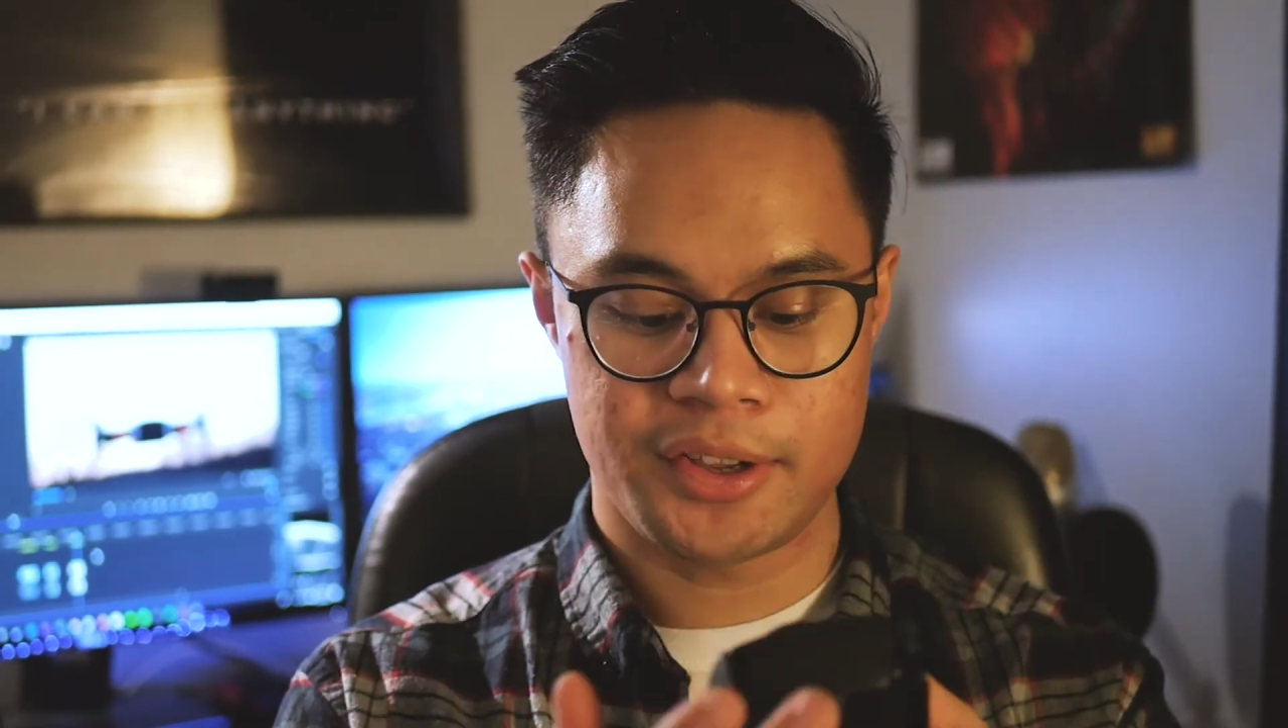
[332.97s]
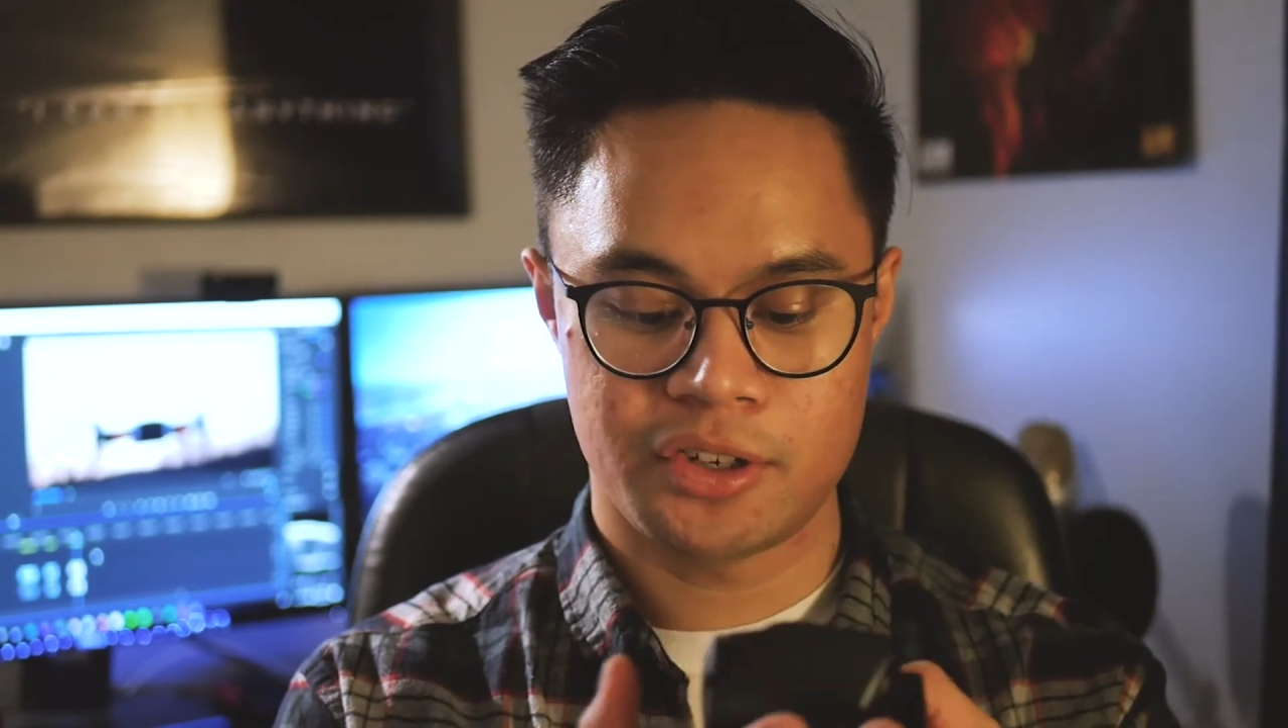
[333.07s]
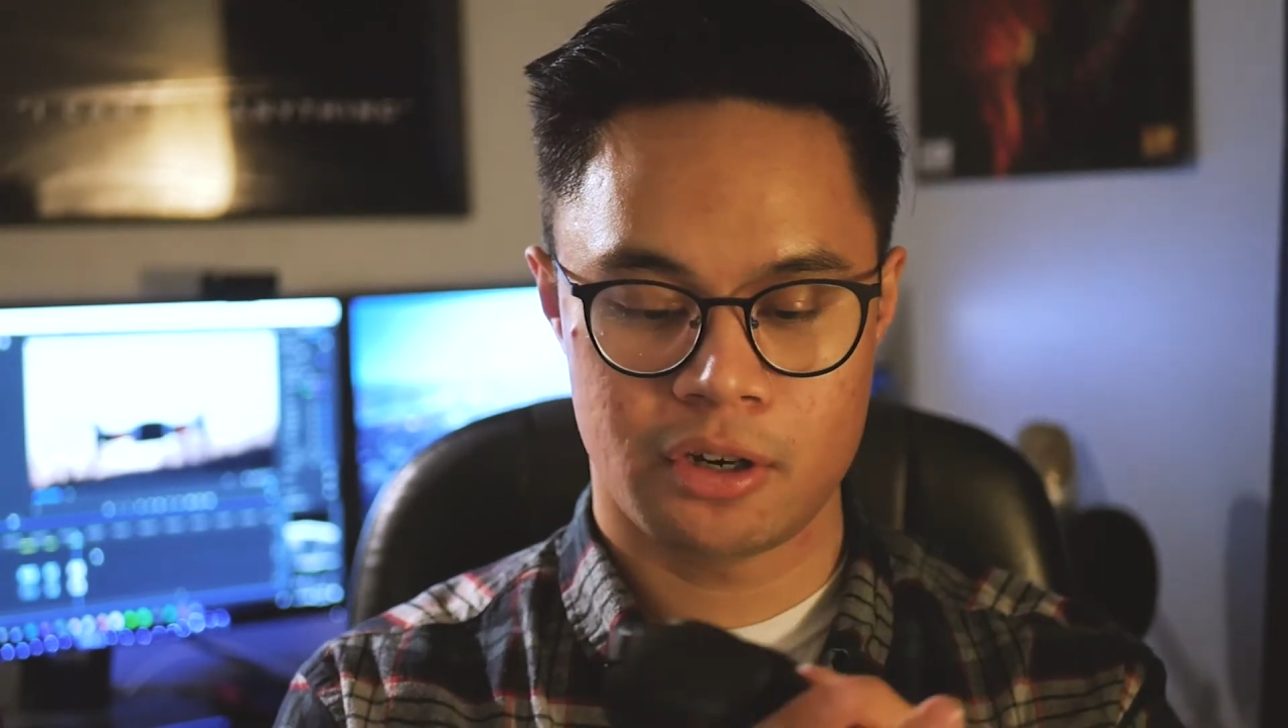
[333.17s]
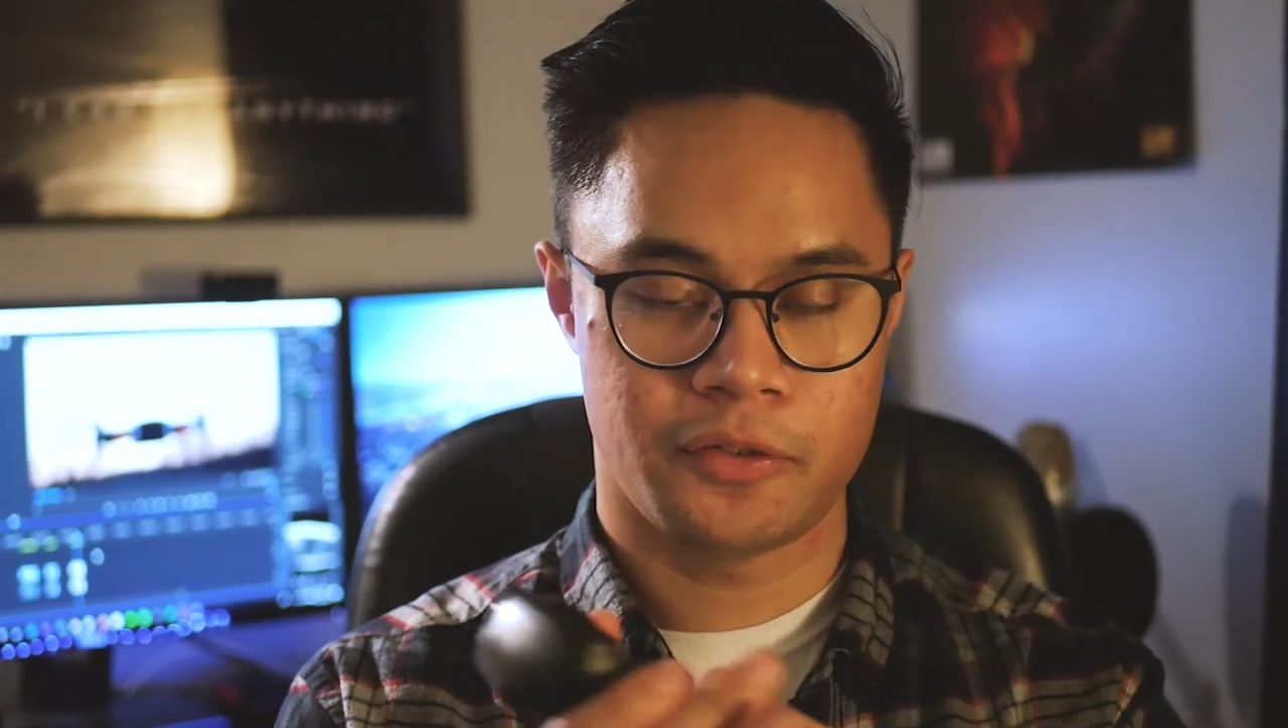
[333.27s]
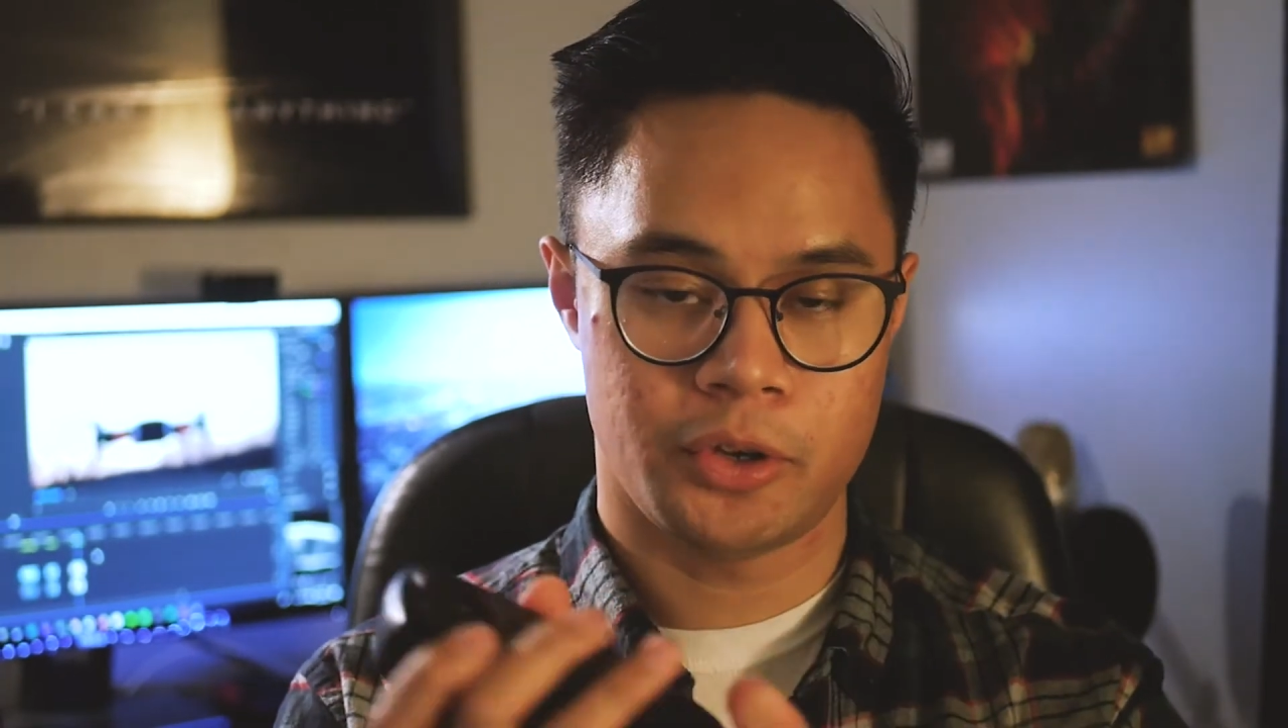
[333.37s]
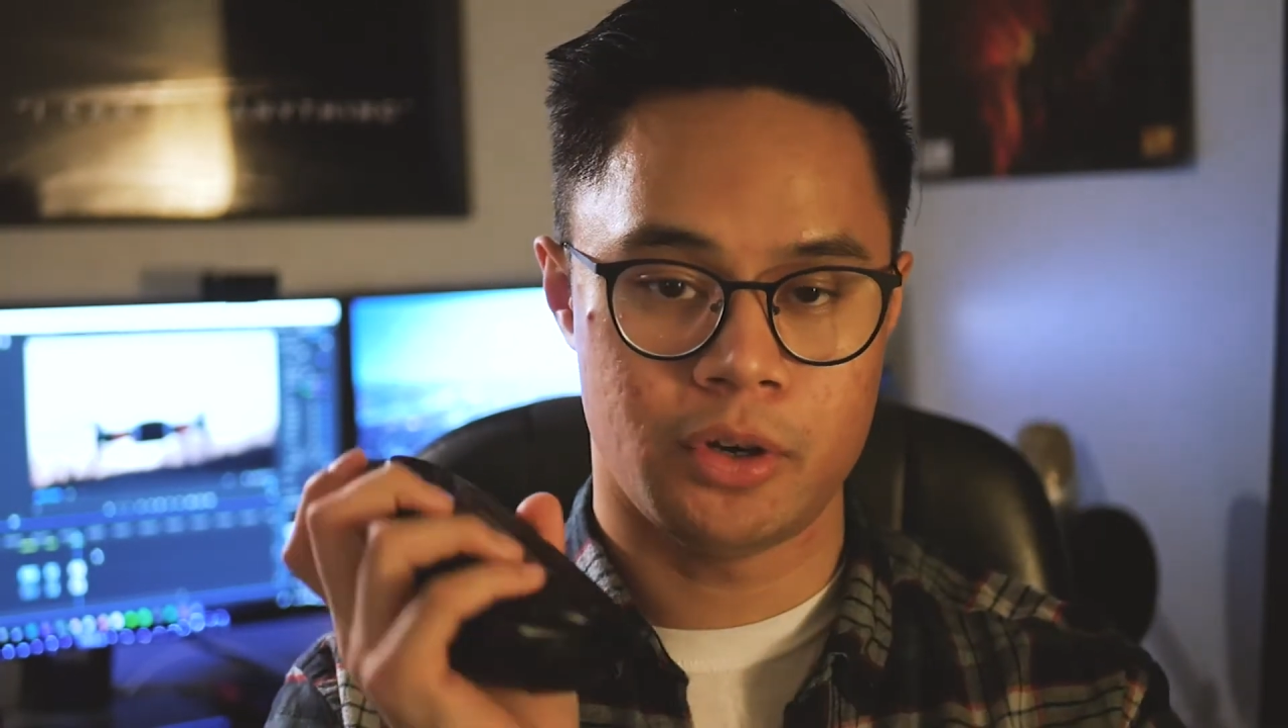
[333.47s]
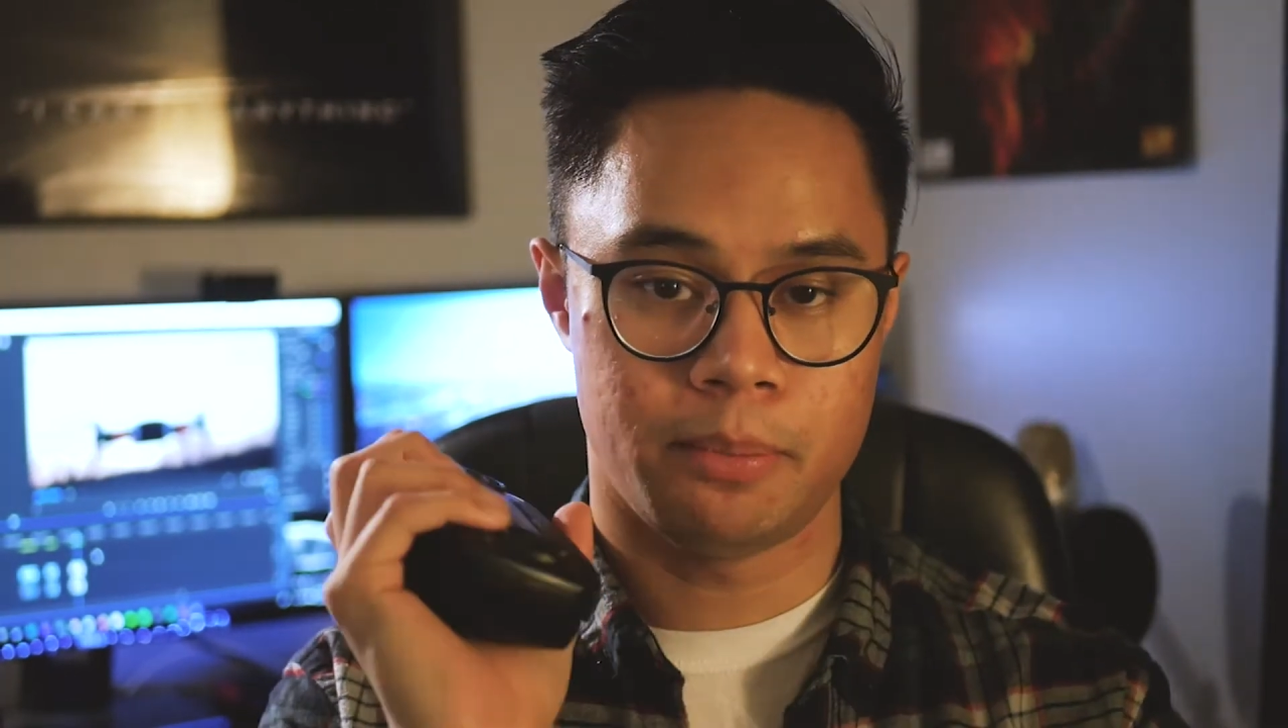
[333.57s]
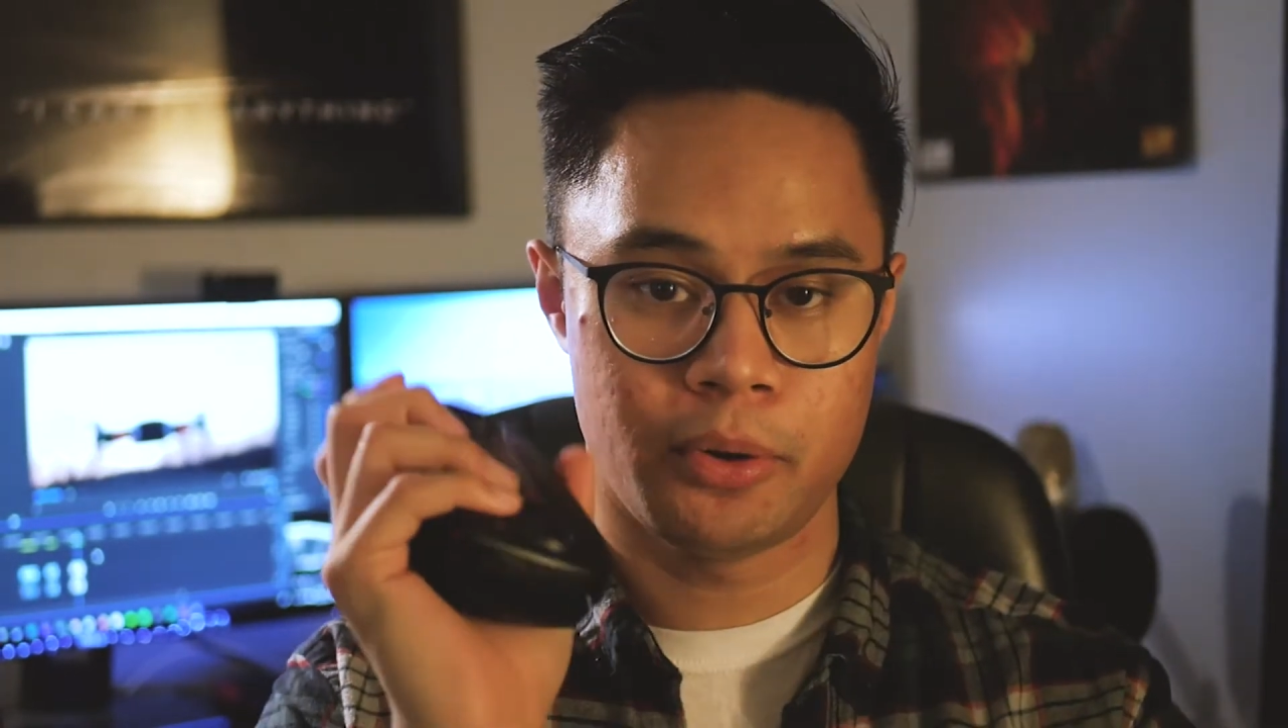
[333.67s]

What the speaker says: easier for you to